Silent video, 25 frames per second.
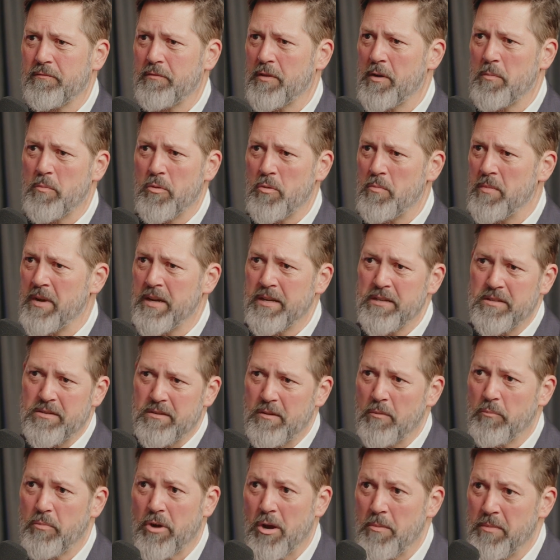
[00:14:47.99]
a
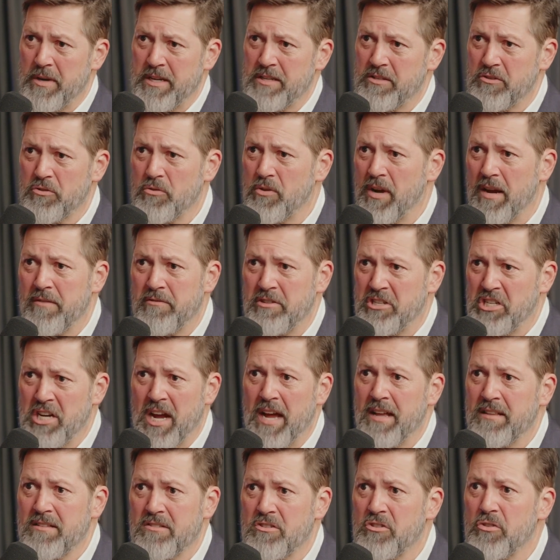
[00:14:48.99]
Prime Minister or have a
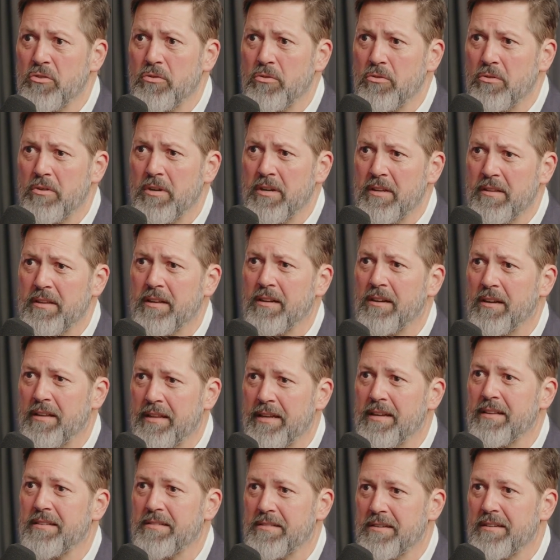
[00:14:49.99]
chance to or anything like
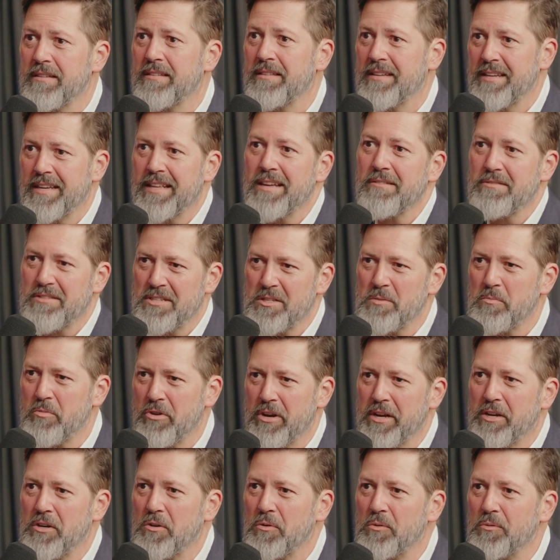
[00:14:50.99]
that. So yeah, that was just
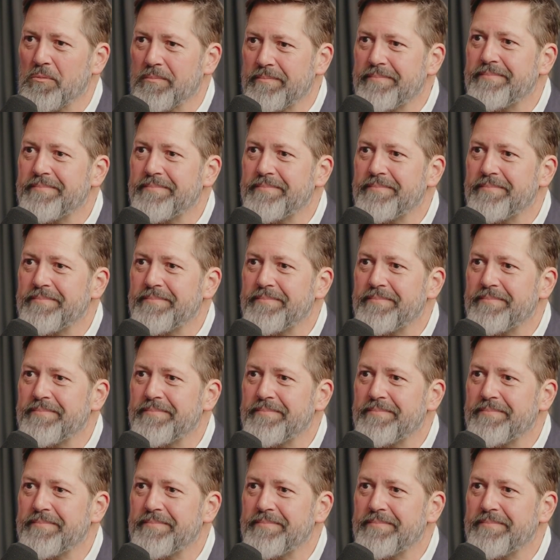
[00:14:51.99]
pretty cool.